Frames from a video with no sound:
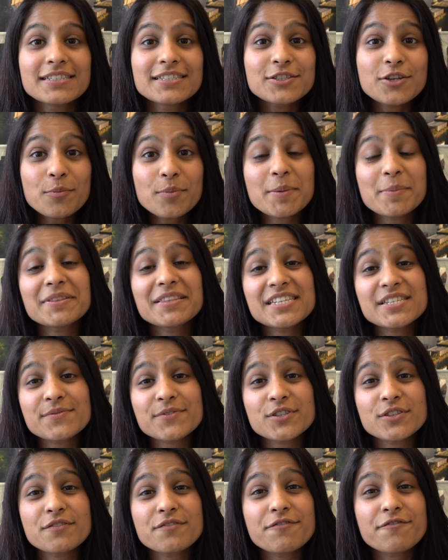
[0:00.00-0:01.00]
So people, these
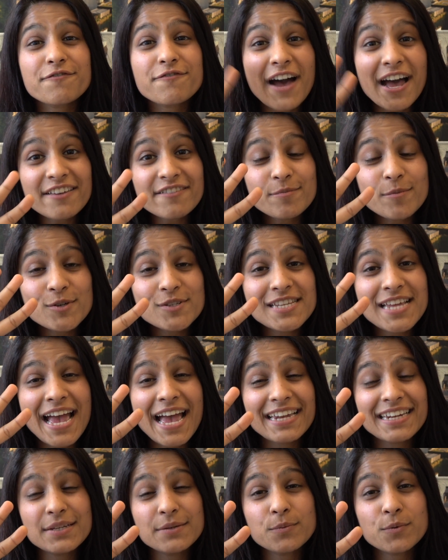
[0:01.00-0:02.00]
were the 5 most
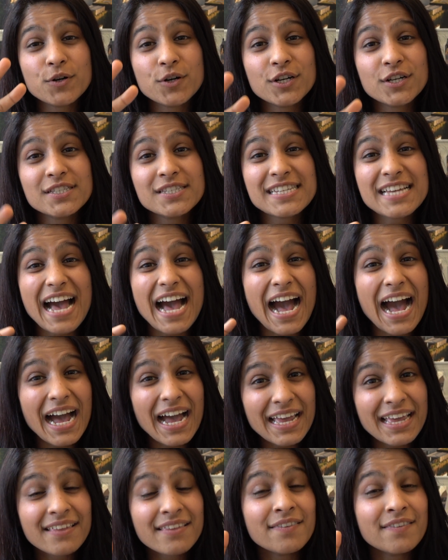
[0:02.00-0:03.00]
handy words
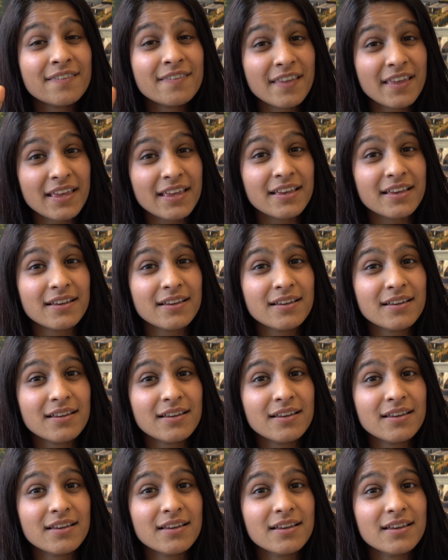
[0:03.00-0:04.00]
I
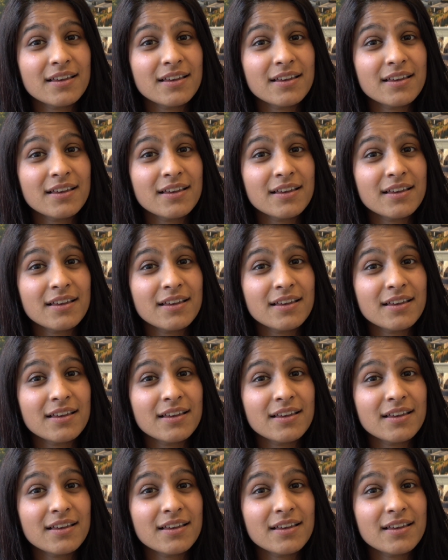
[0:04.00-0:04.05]
think